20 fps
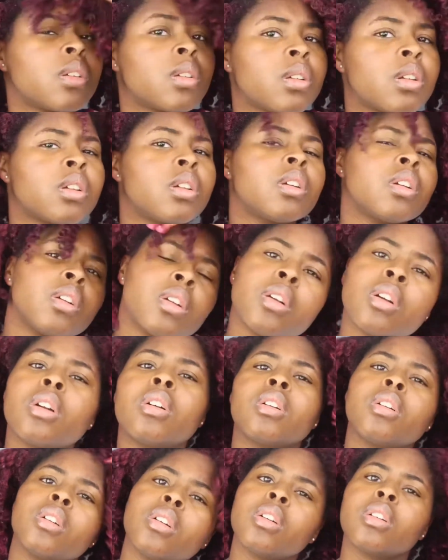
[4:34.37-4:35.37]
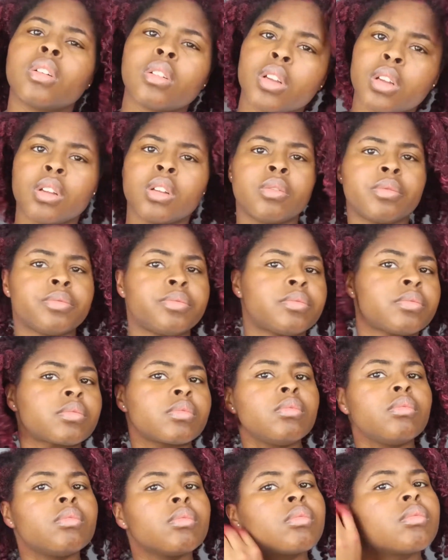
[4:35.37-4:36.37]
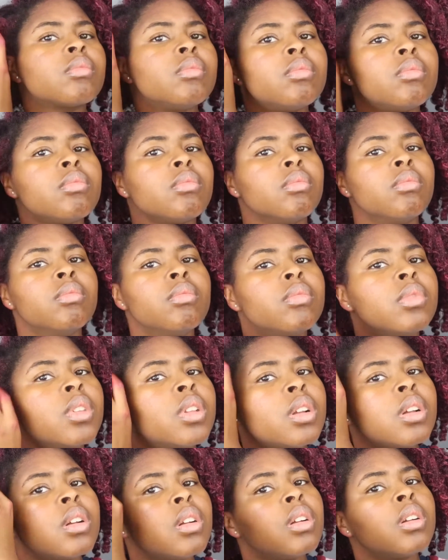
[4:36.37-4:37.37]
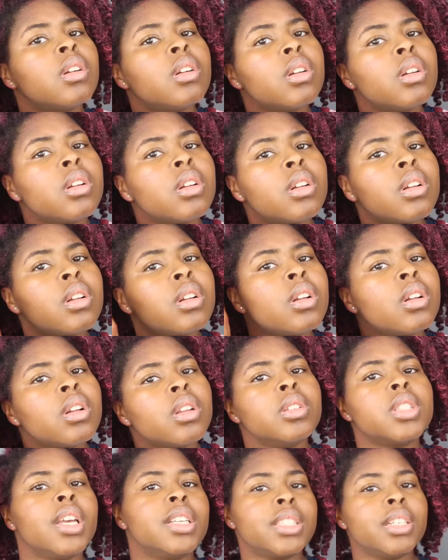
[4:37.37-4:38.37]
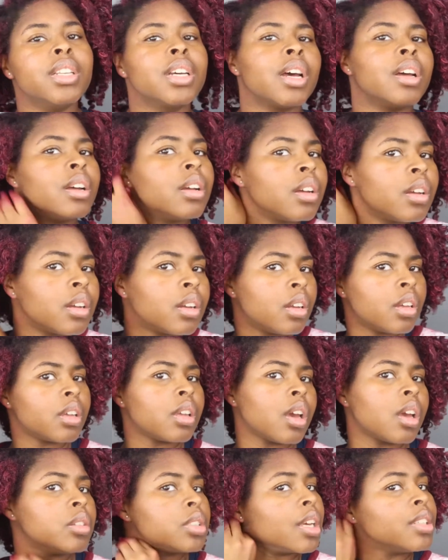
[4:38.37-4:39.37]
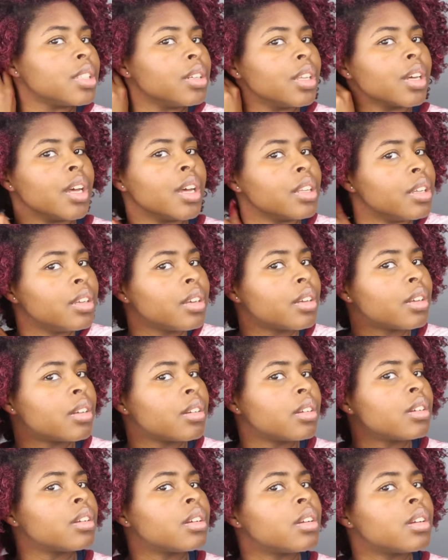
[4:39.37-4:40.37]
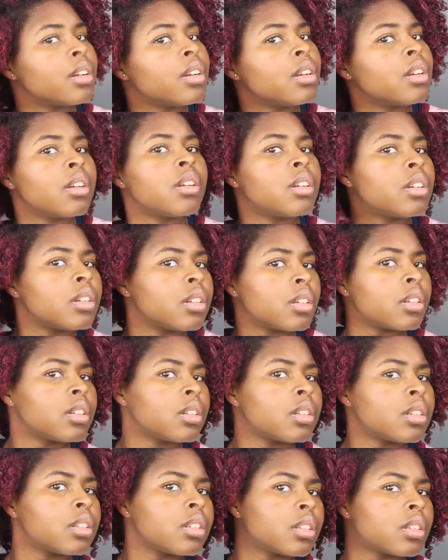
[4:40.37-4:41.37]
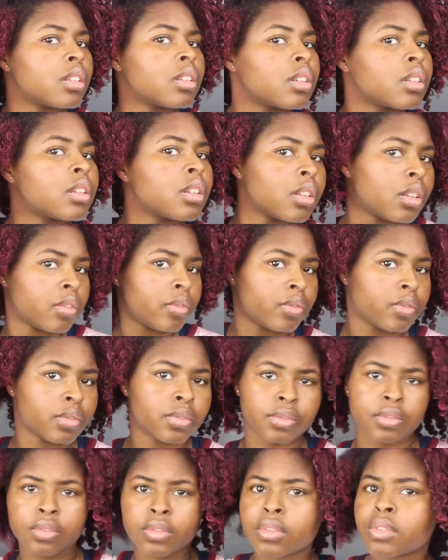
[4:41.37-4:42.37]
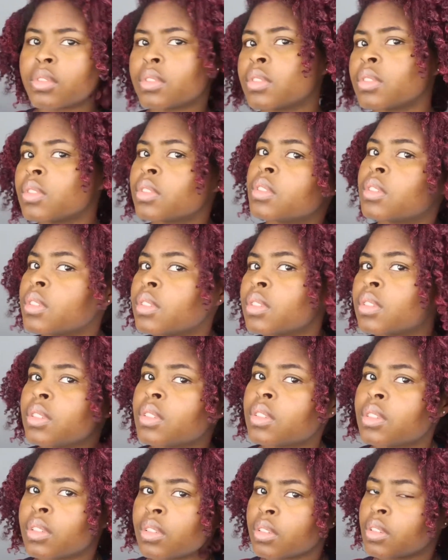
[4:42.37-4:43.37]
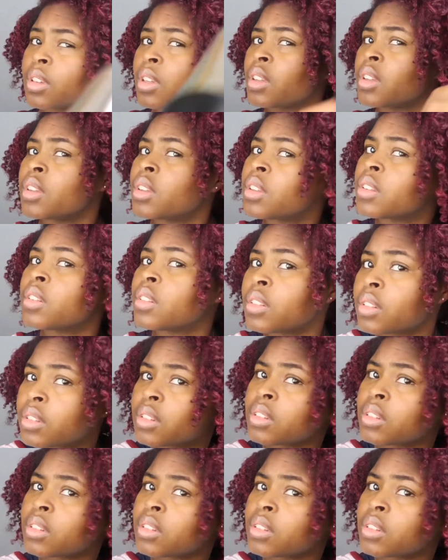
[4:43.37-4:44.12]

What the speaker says: My hair still was not dry enough, so I did take it down a little more so the heat can really get to the hair, well, get to the wax for it to